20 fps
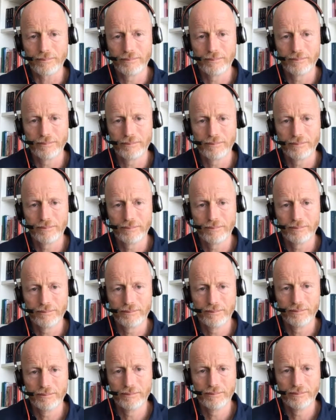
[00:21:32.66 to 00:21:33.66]

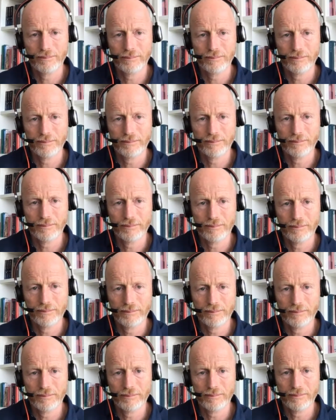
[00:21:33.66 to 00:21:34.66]

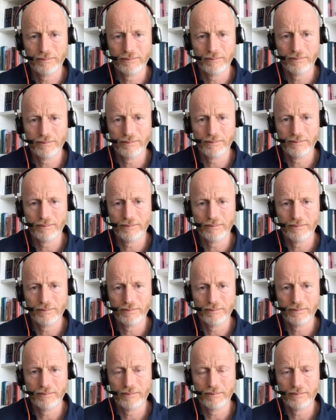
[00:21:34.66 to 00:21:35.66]

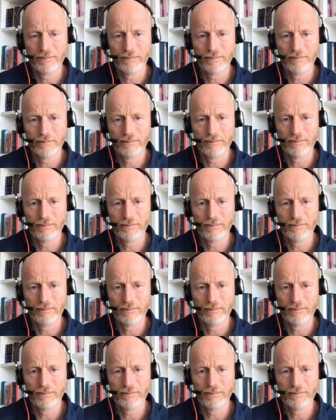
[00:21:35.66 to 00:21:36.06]
This person isn't speaking.